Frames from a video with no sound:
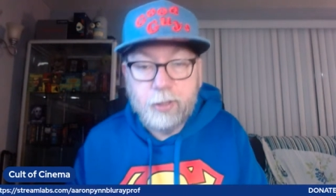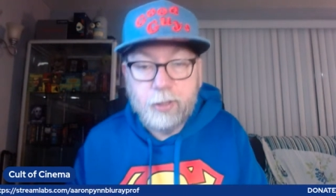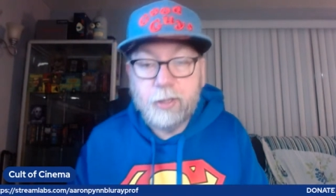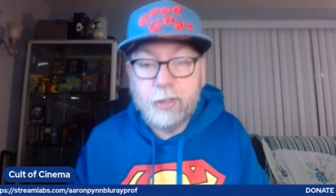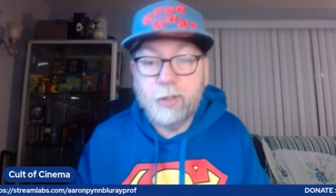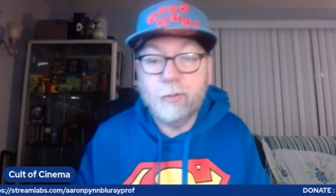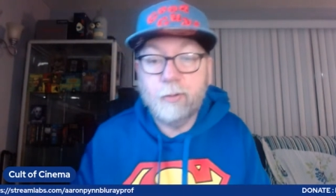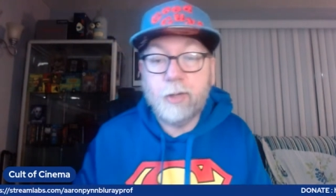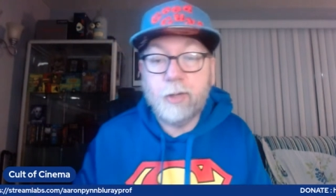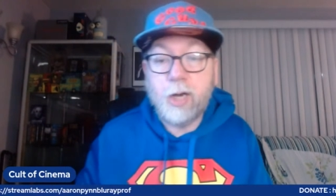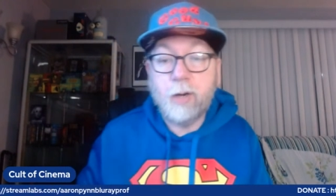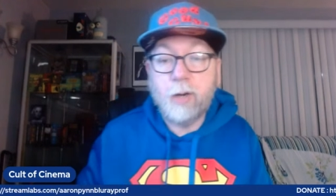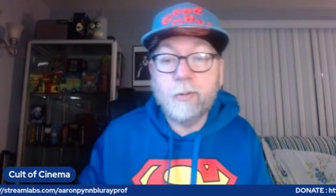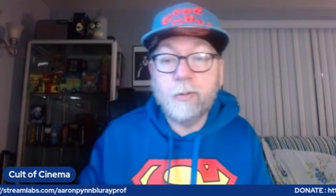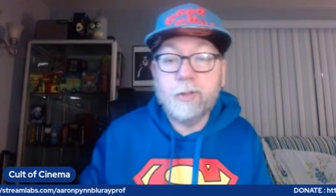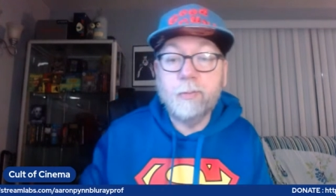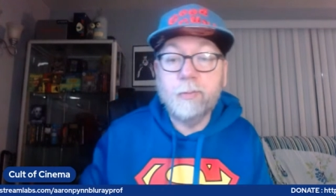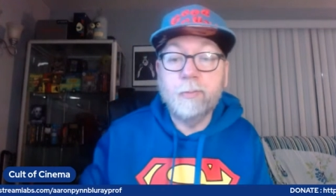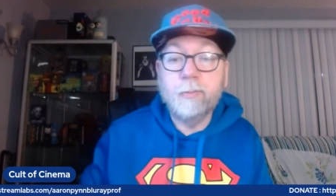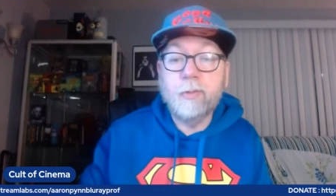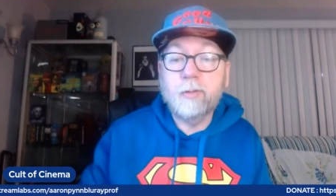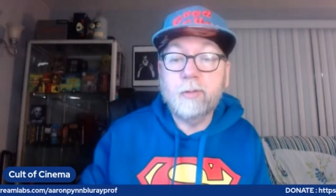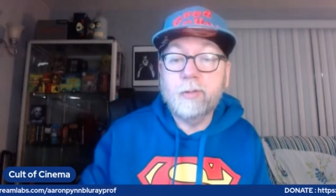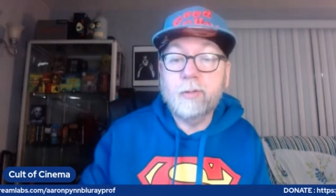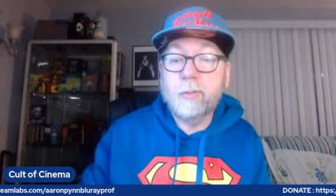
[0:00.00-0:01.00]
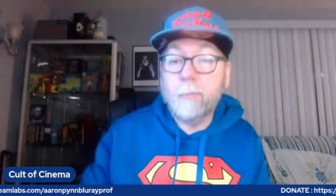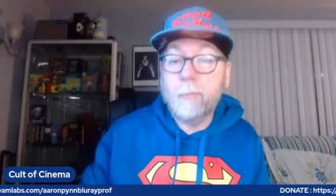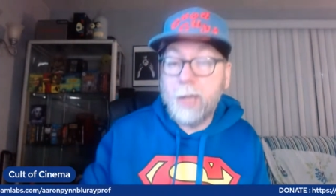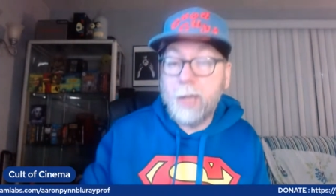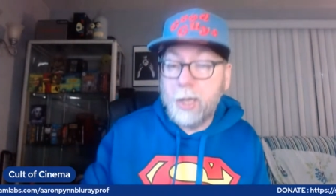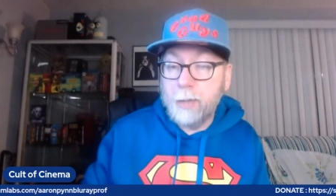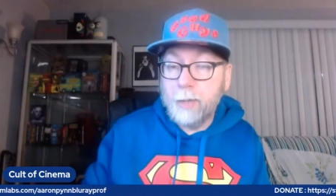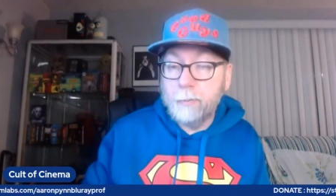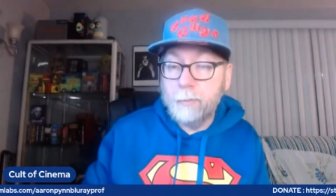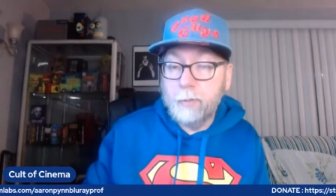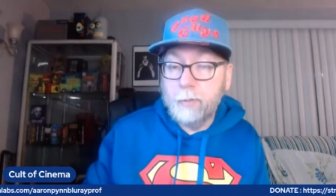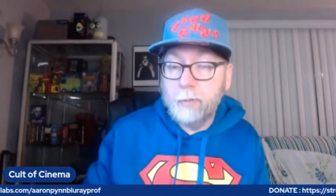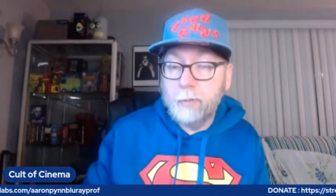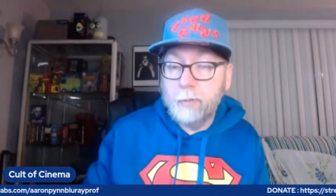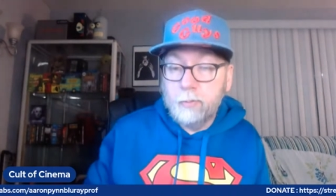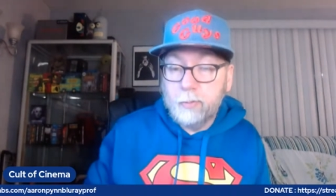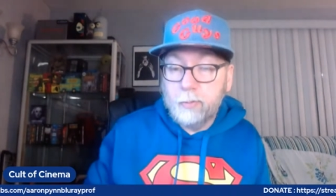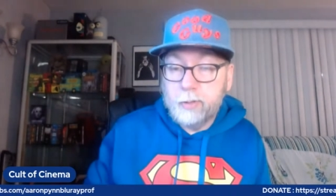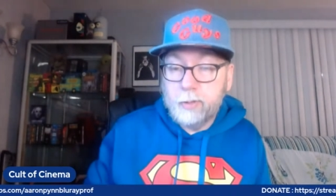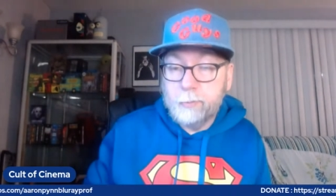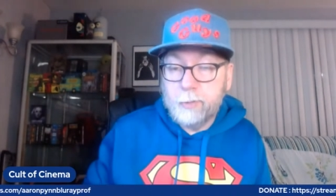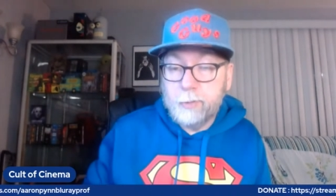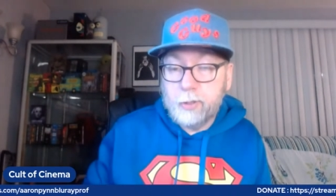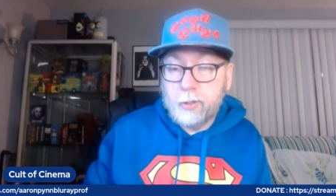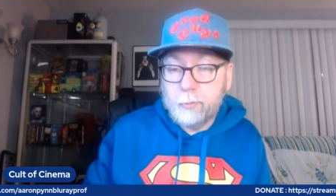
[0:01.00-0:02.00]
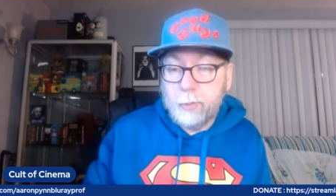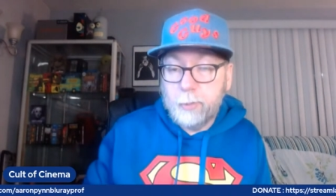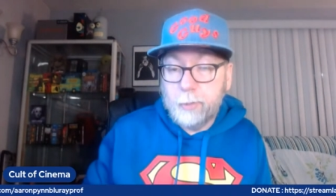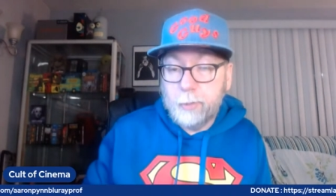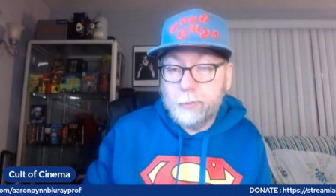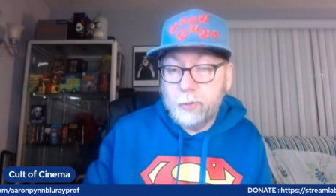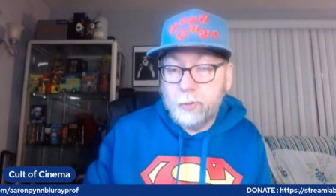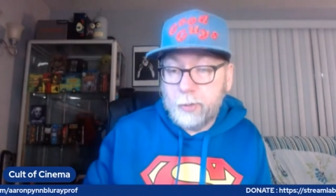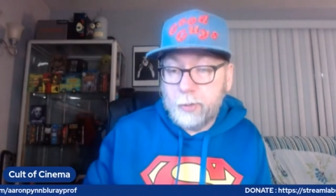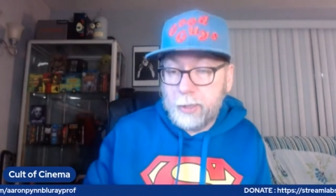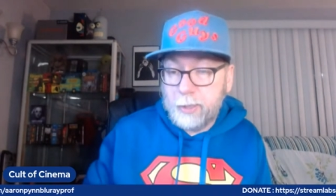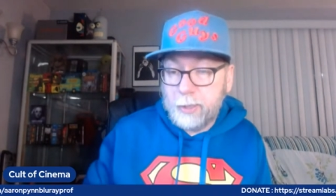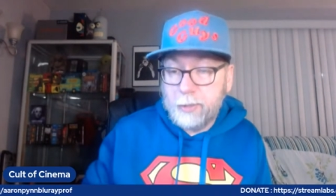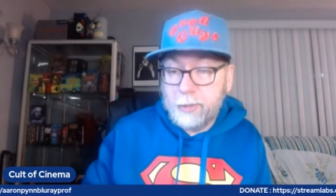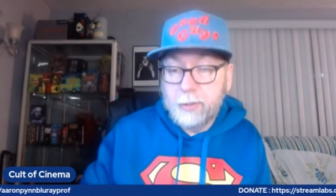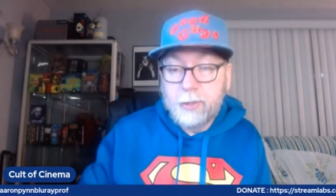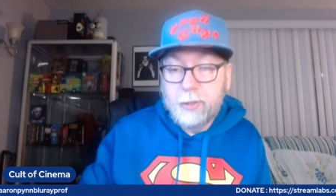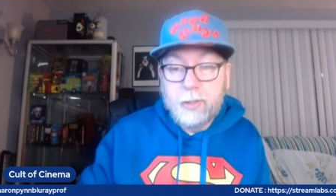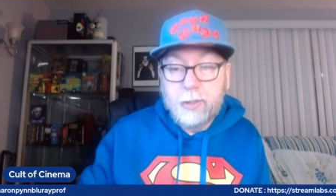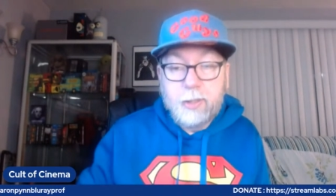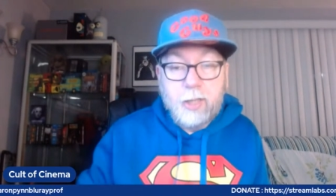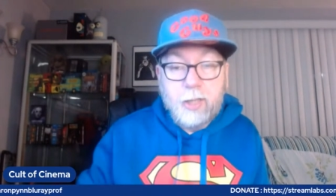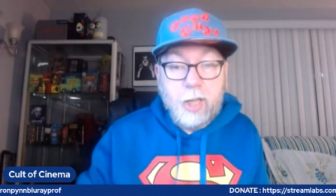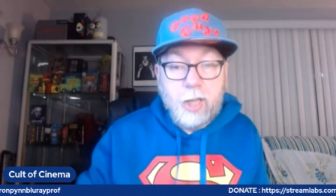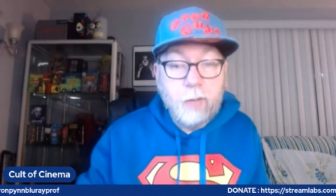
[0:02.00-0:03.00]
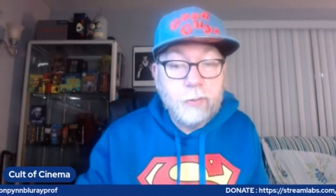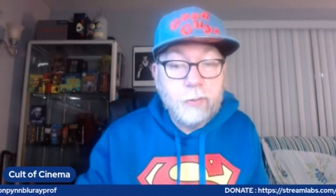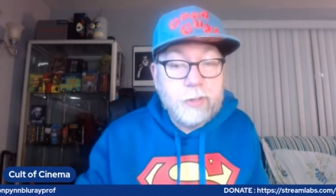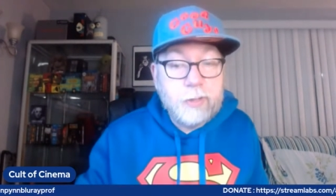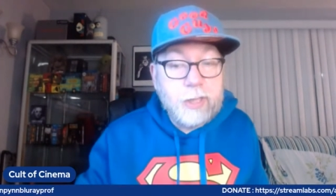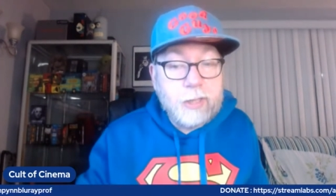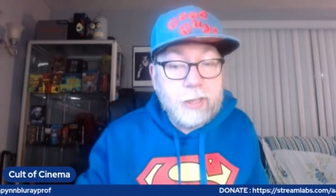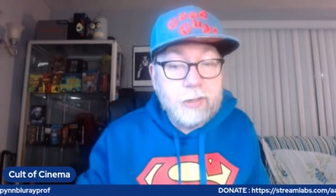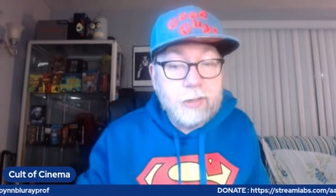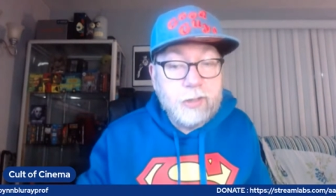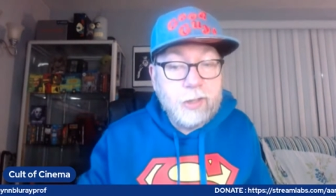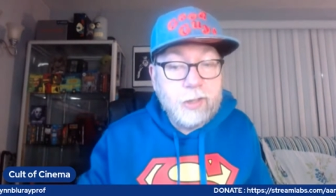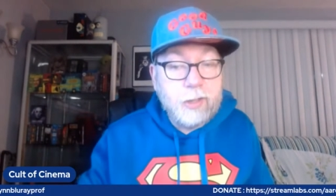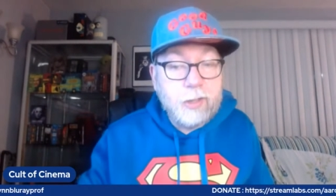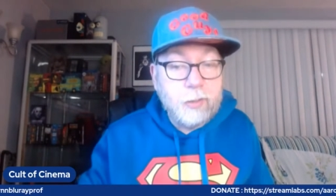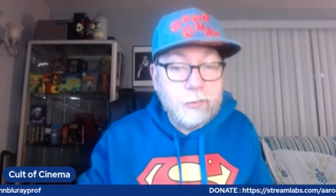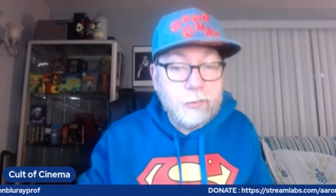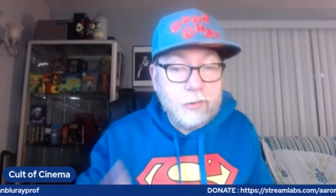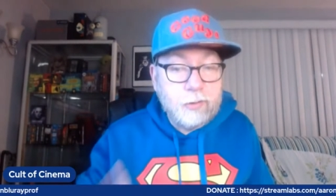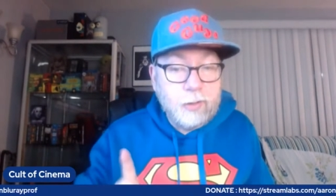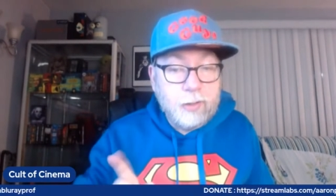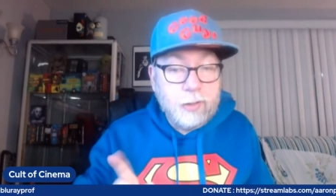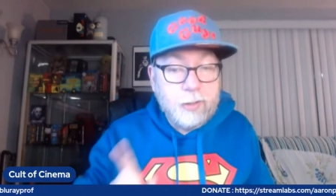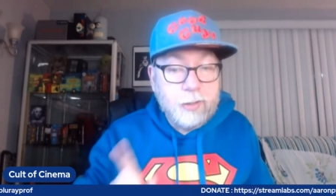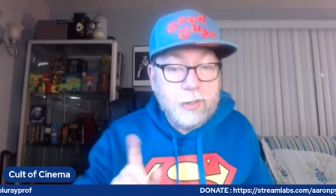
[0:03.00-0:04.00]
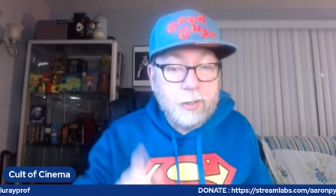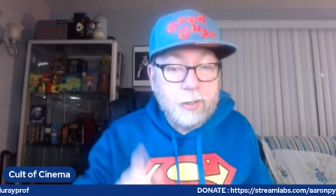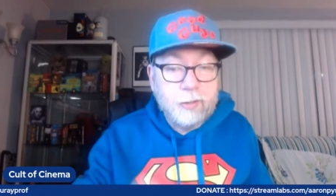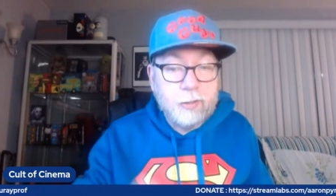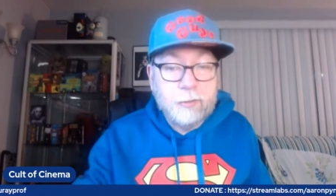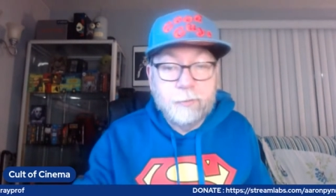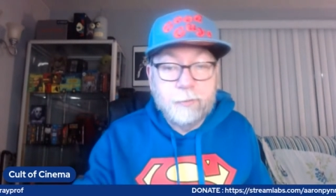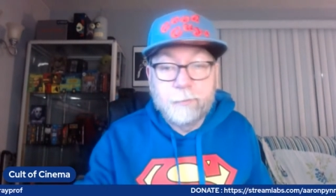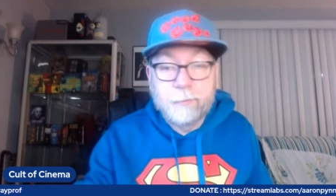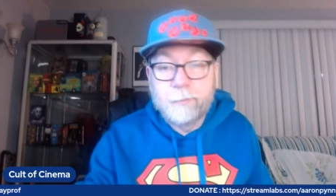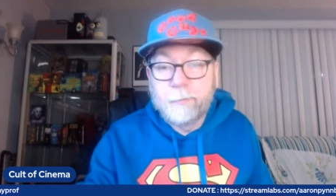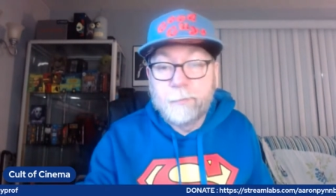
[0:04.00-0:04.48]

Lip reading: Terry Garr was a mom. Was it Mr. Mom too? Yeah. It was Angelina I was trying to think of,